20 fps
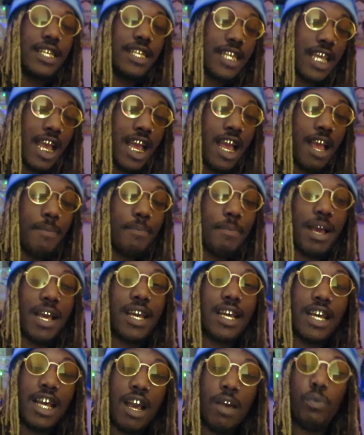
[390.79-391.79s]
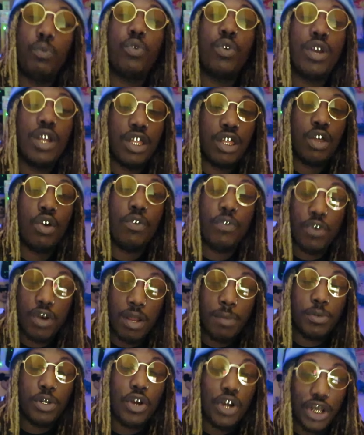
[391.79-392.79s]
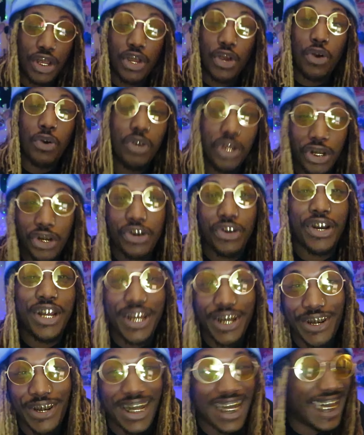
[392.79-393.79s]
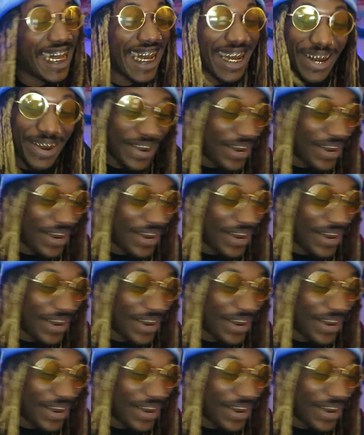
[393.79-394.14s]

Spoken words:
in time, my cup runneth over. I'm talking holy grail. Hey,